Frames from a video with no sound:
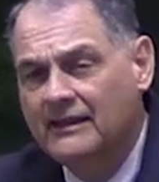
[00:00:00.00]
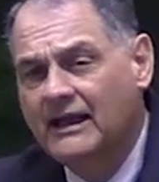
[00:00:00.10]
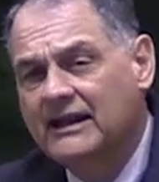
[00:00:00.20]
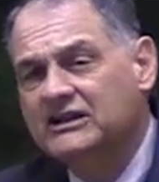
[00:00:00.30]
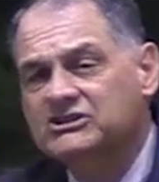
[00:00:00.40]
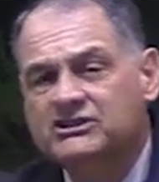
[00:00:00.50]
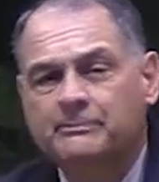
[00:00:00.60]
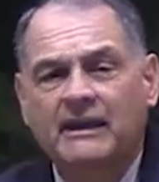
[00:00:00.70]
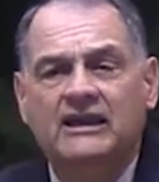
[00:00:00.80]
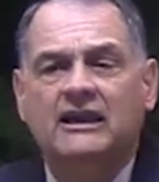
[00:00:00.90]
That is
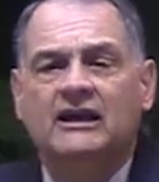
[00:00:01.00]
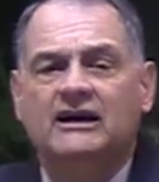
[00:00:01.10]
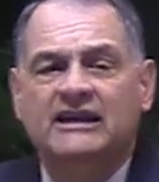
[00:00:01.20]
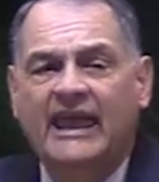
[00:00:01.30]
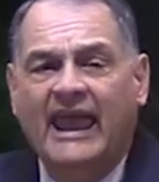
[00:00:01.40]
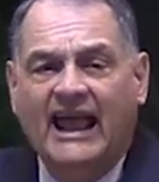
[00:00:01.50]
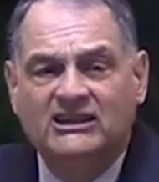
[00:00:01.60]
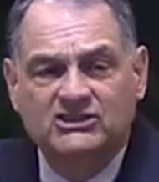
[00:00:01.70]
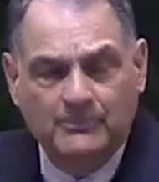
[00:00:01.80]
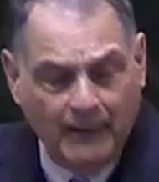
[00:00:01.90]
speaking
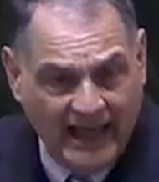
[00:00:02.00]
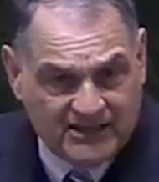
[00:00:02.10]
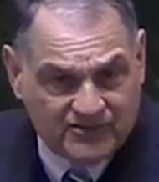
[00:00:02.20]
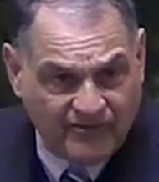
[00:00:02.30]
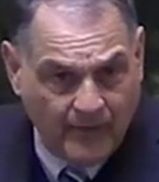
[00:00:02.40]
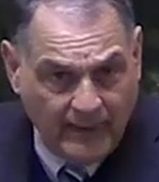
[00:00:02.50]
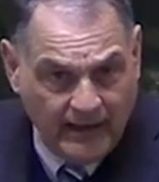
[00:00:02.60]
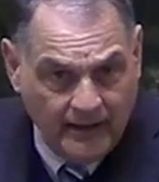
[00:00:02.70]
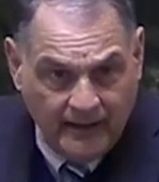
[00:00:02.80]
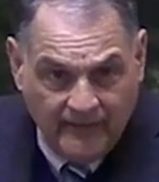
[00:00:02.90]
against
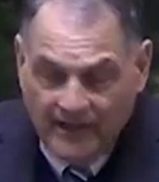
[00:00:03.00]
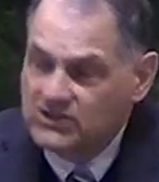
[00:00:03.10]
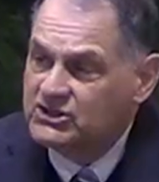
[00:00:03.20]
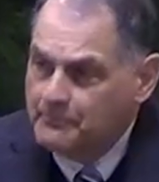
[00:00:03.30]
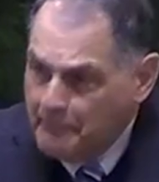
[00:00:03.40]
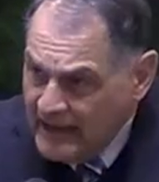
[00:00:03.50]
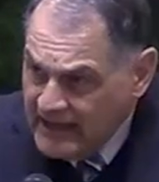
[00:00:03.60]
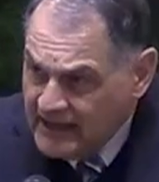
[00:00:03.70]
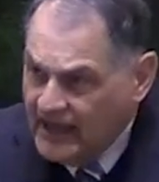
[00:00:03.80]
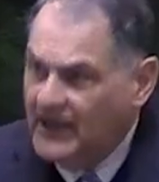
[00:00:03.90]
blasphemy. They're
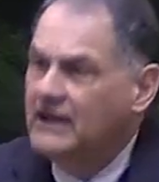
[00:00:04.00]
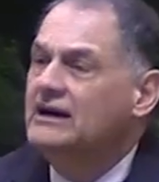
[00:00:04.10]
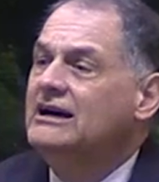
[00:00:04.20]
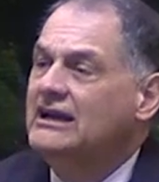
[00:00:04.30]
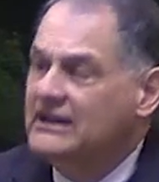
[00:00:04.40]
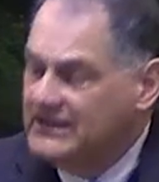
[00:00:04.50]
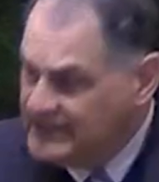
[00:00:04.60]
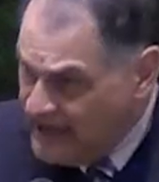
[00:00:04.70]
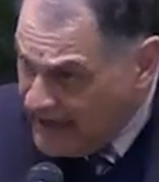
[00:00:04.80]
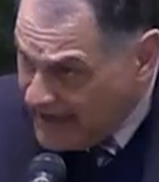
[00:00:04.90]
speaking
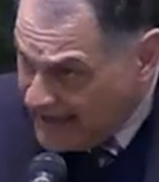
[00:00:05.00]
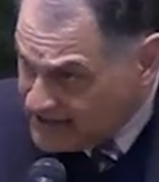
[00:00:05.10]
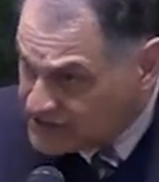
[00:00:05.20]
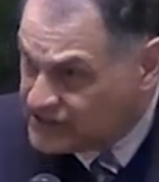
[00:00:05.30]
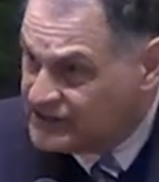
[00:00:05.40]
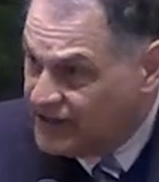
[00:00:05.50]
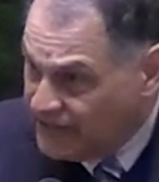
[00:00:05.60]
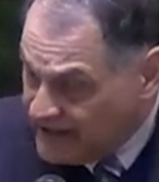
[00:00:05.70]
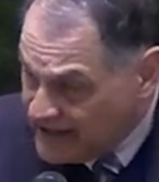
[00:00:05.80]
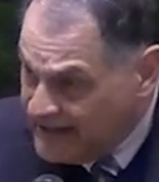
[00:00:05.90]
against the
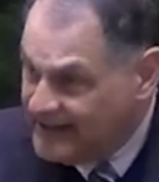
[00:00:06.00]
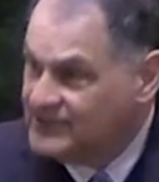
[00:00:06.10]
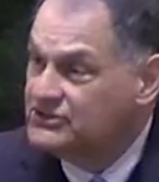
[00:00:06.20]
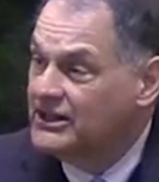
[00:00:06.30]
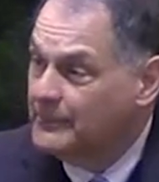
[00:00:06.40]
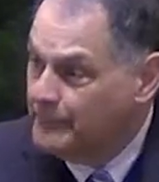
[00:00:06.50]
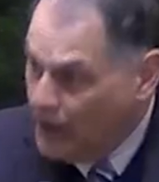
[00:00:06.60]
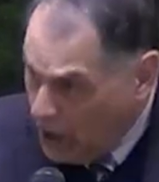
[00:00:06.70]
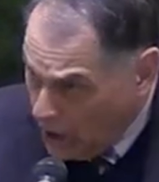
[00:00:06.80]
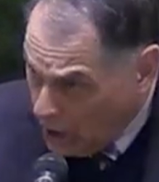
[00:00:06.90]
things that
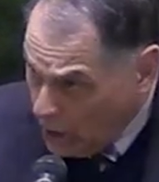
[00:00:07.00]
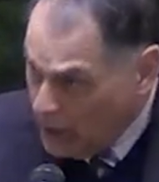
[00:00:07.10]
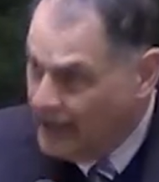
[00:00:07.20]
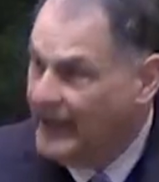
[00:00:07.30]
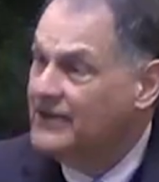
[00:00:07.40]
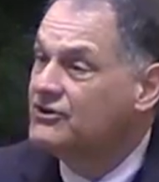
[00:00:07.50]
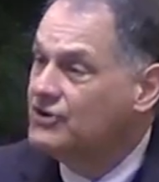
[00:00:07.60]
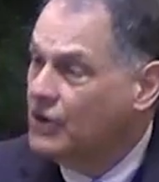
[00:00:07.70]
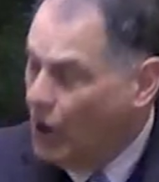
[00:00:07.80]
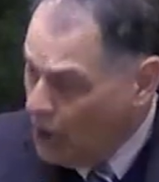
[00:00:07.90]
Paul
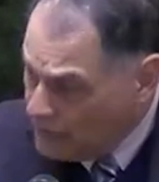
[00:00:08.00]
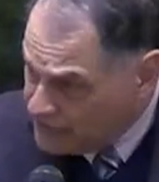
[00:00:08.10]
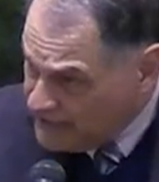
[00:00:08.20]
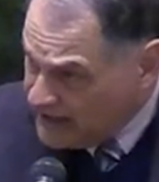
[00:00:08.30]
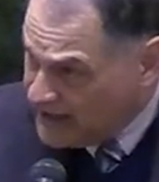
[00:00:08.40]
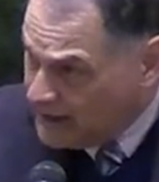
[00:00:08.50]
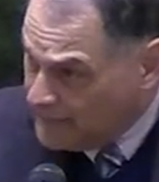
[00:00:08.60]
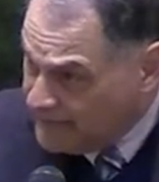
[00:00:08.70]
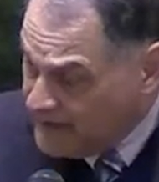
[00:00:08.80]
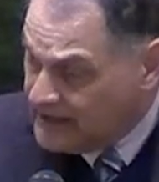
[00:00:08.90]
had taught
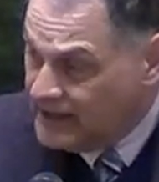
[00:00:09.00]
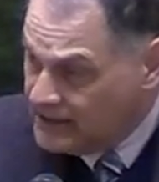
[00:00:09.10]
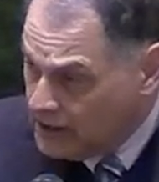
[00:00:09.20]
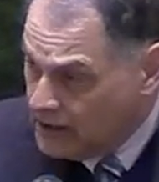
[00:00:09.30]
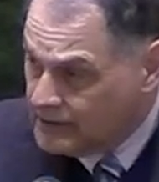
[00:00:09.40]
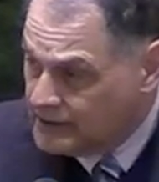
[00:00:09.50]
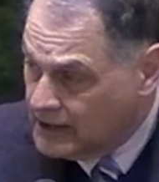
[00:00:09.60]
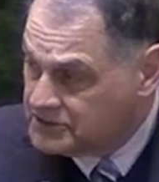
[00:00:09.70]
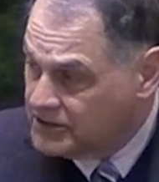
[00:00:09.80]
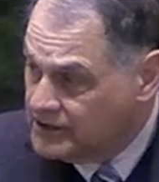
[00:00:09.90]
them, and they need to learn
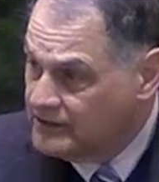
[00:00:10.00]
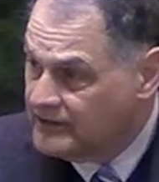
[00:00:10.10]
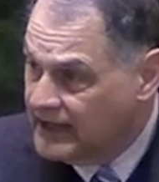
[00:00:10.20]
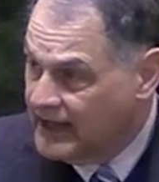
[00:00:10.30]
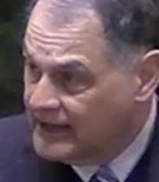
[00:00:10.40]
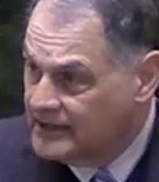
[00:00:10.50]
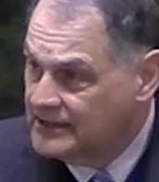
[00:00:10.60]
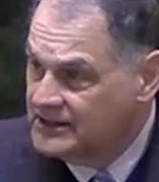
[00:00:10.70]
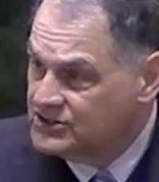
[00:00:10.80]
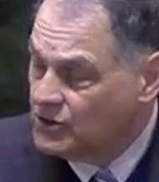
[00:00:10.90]
not to do that.
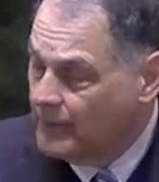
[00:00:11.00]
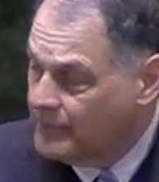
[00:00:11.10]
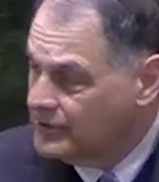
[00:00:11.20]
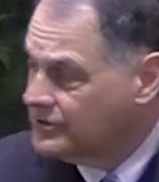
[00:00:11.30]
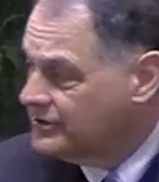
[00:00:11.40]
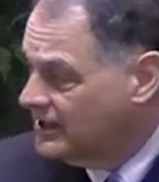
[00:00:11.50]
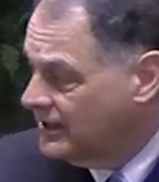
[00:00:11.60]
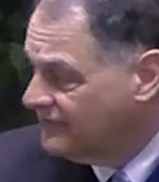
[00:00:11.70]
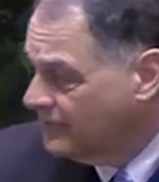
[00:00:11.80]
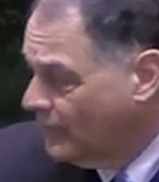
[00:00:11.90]
So I'm going to
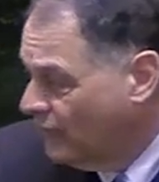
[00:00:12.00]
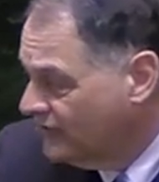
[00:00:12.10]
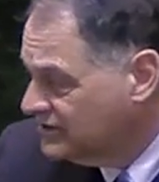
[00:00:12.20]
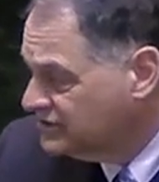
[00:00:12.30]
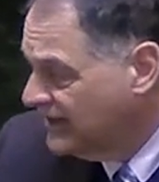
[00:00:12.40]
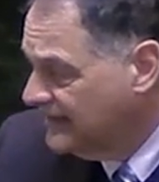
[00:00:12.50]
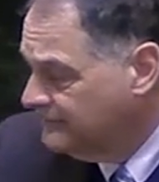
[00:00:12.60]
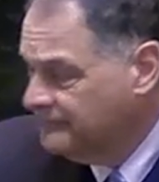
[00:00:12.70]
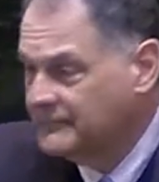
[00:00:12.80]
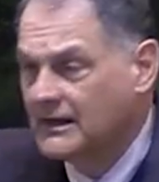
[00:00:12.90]
deliver them over to
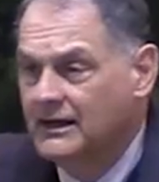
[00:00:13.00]
Satan.